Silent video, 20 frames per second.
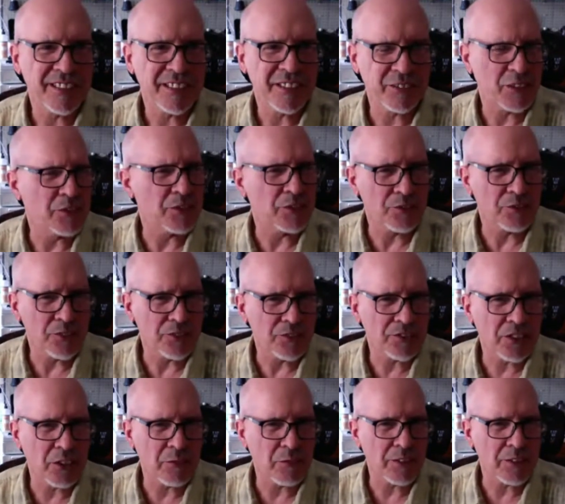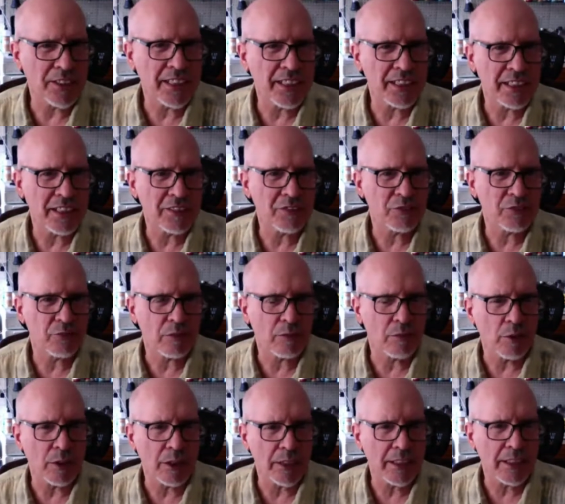Did you discover that as you were
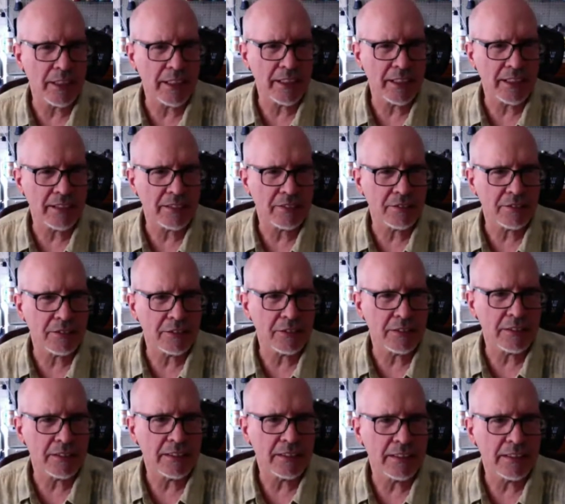working on it, or?